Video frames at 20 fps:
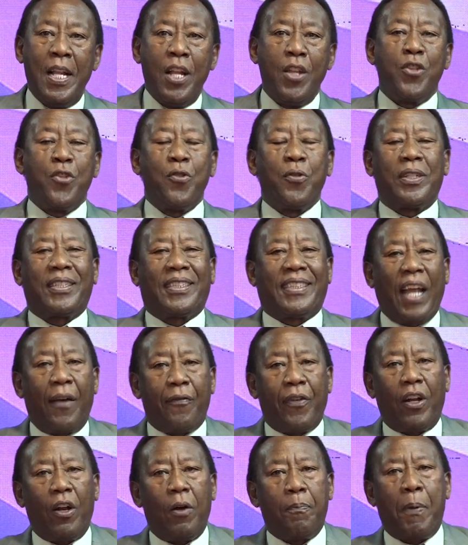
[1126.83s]
You
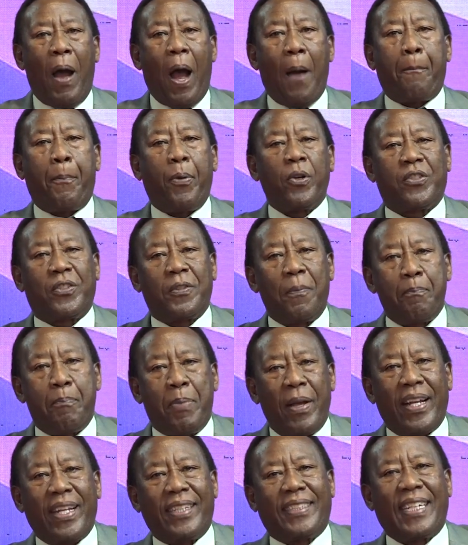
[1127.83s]
develop a
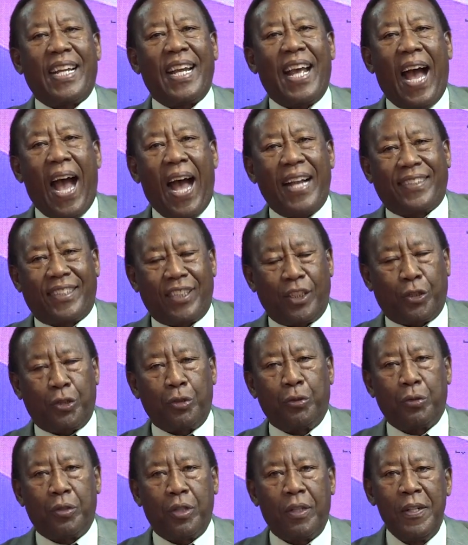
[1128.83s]
possibility
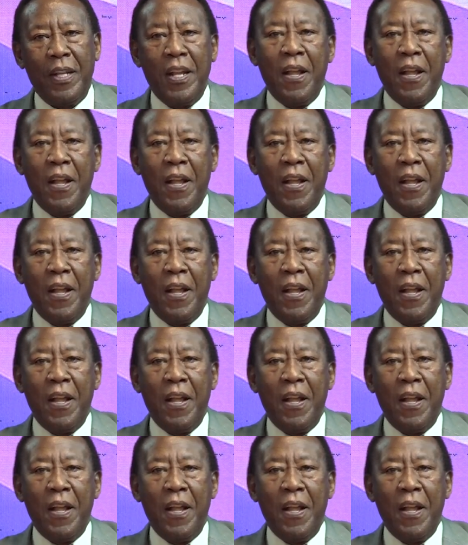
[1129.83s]
attitude